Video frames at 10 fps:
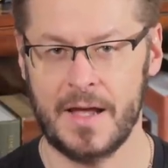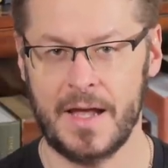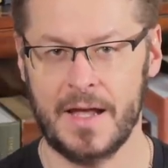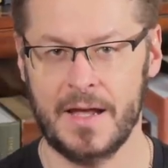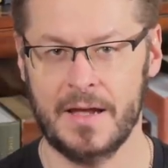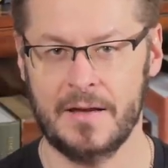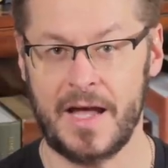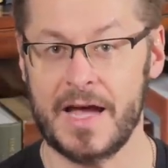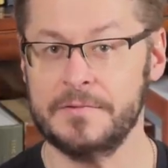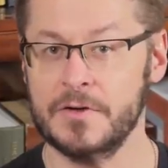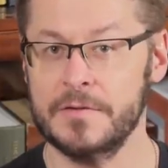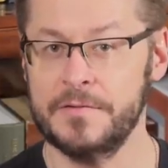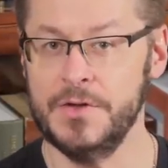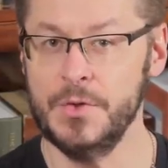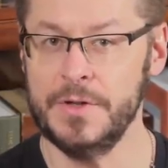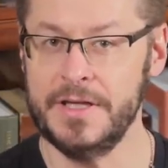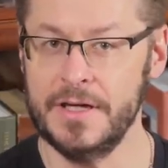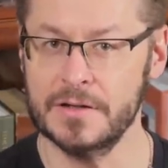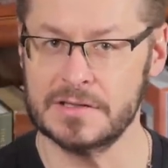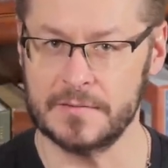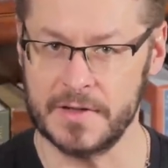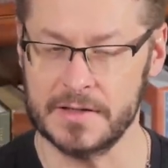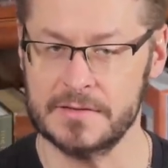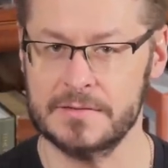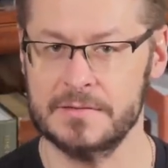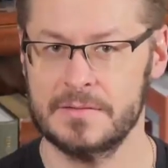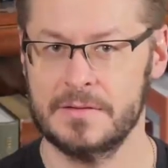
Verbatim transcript: And after a few years of this,